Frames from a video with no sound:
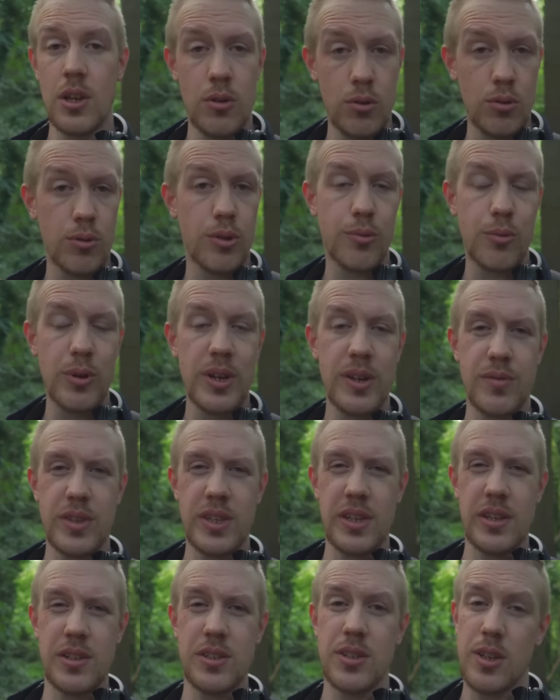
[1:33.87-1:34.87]
all 3 of
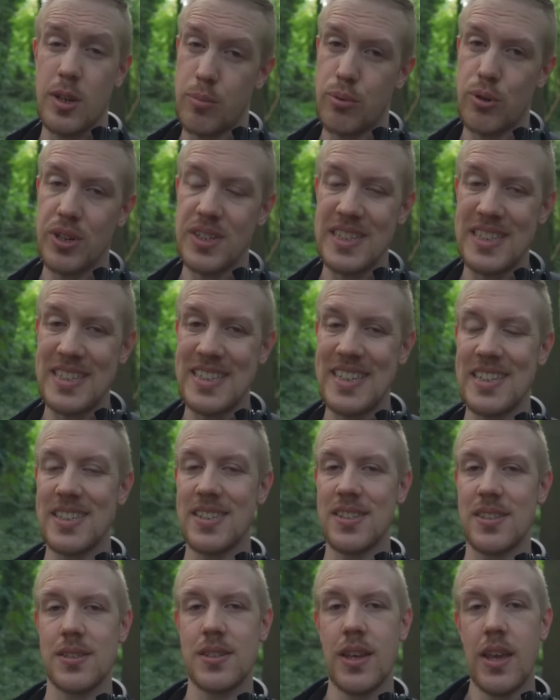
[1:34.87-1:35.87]
these are pretty
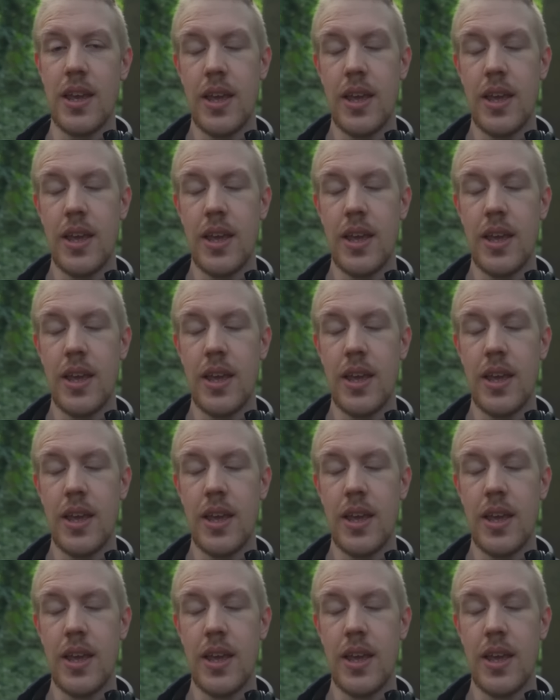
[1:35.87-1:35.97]
decent.